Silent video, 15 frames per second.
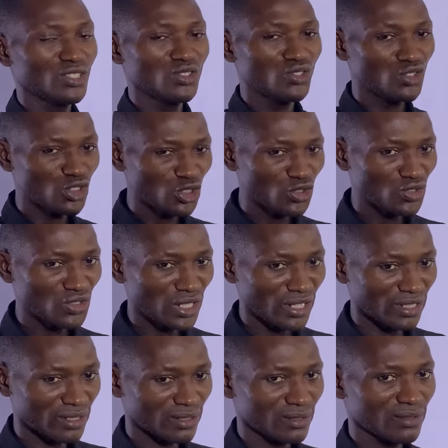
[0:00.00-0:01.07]

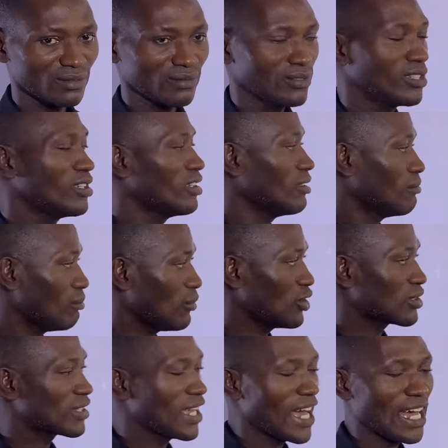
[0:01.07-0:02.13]
usually
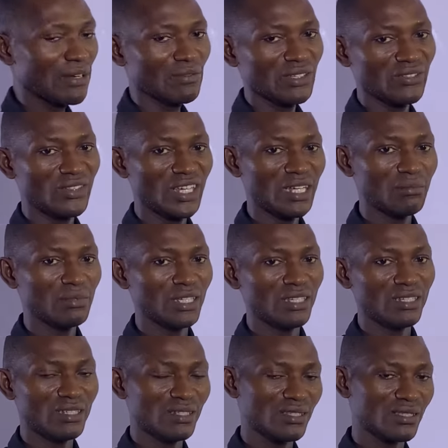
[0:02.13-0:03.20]
must have a
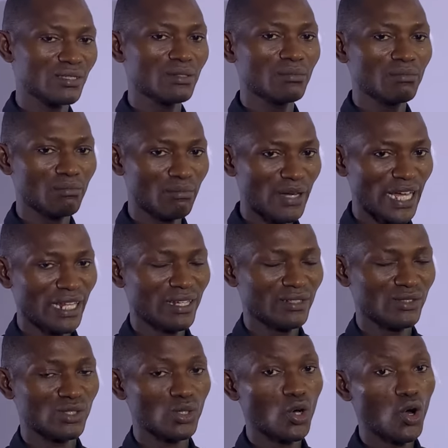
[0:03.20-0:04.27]
debit
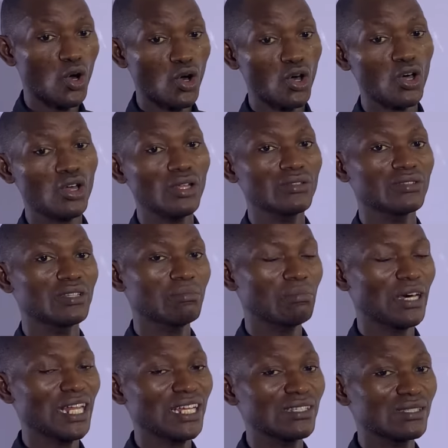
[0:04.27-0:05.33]
balance, or the
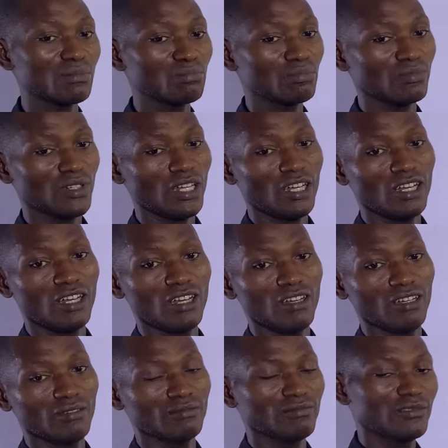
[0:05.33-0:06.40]
balance
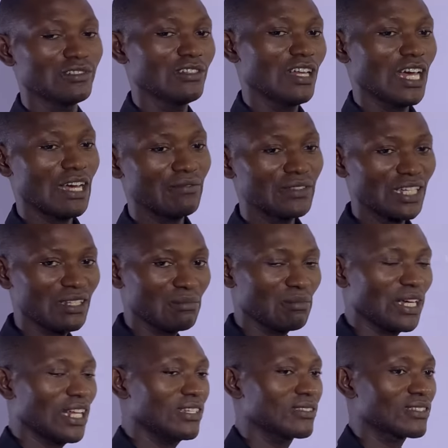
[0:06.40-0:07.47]
after the
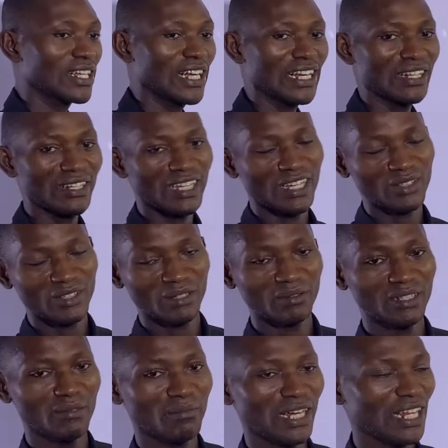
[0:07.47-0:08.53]
balance carried down,
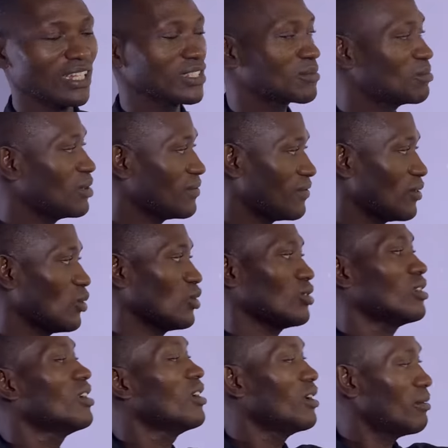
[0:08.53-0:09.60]
the balance brought forward
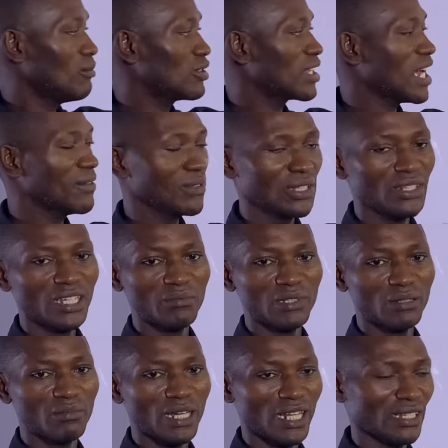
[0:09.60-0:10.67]
must have a
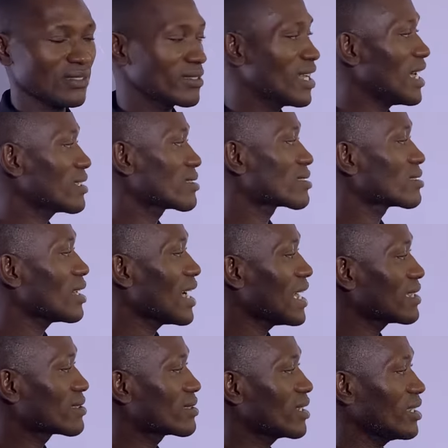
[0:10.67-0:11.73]
debit balance. That's
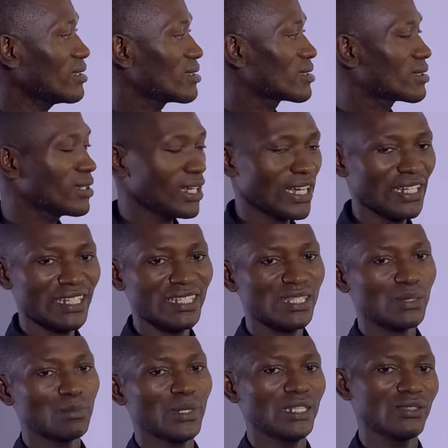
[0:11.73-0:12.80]
assets and
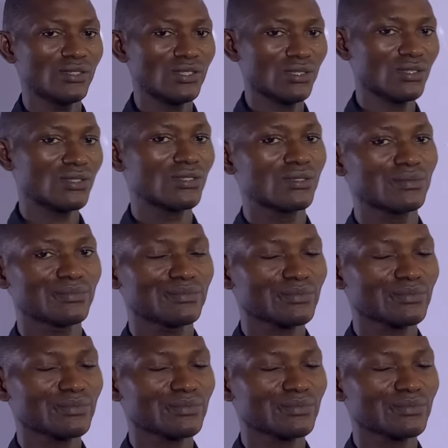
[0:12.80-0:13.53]
expenses.